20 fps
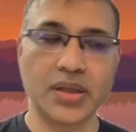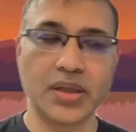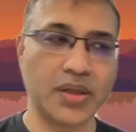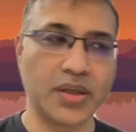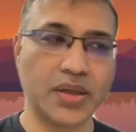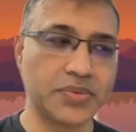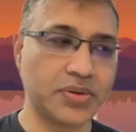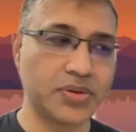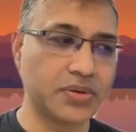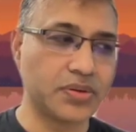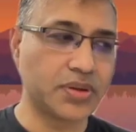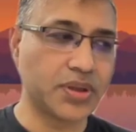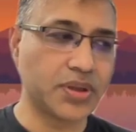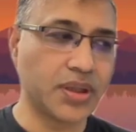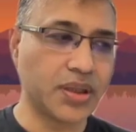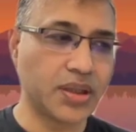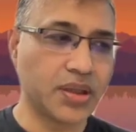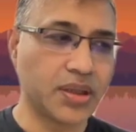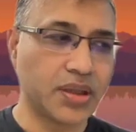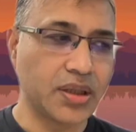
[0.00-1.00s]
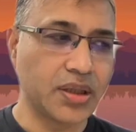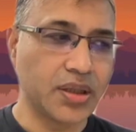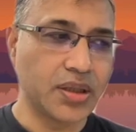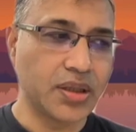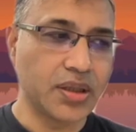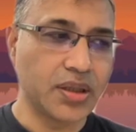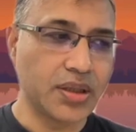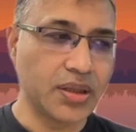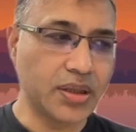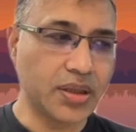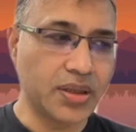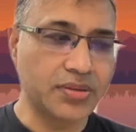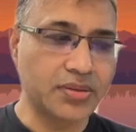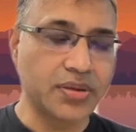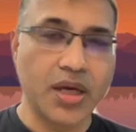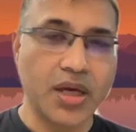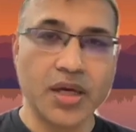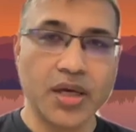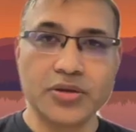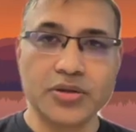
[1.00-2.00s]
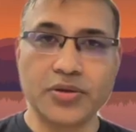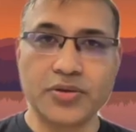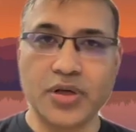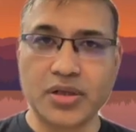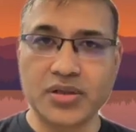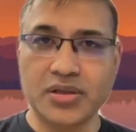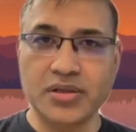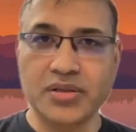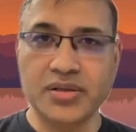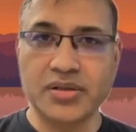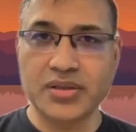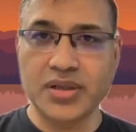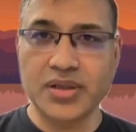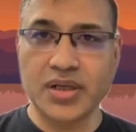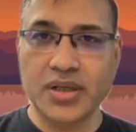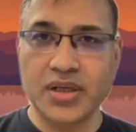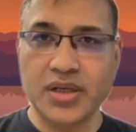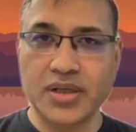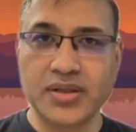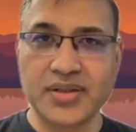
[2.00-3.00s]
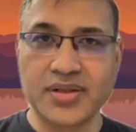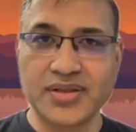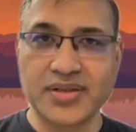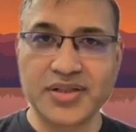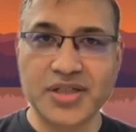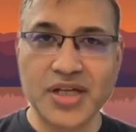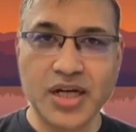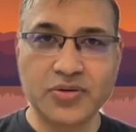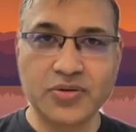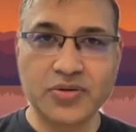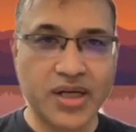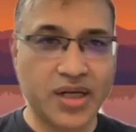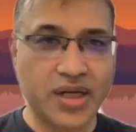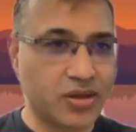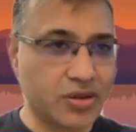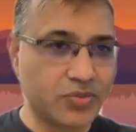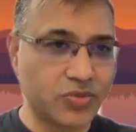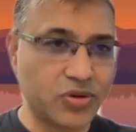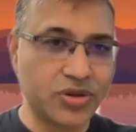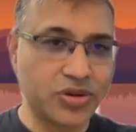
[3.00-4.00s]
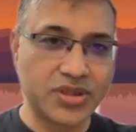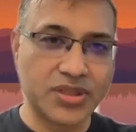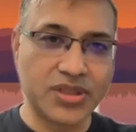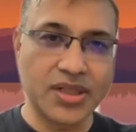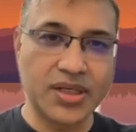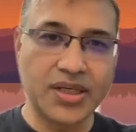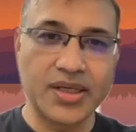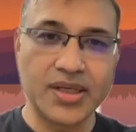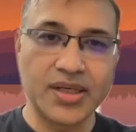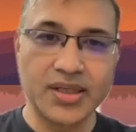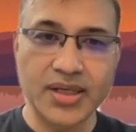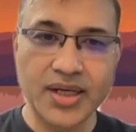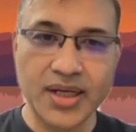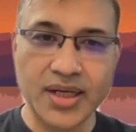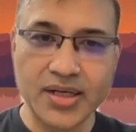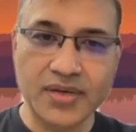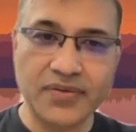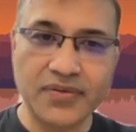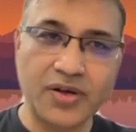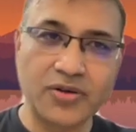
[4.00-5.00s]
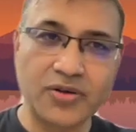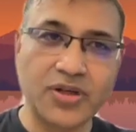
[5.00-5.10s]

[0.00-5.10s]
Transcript: Absolutely. Yes. So Dr. Chang, we are almost at the end of our